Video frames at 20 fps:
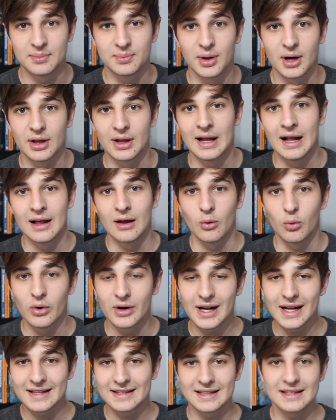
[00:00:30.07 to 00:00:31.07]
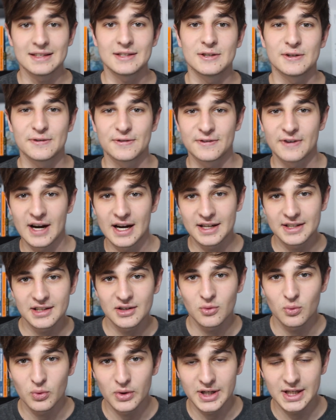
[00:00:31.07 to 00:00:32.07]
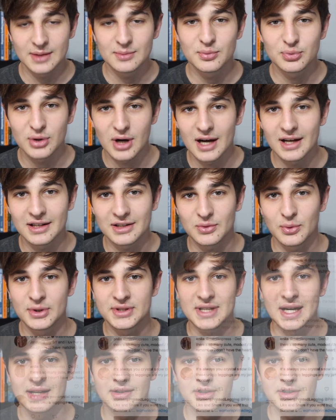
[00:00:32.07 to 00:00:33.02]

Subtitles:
but what I did to find a winning product was I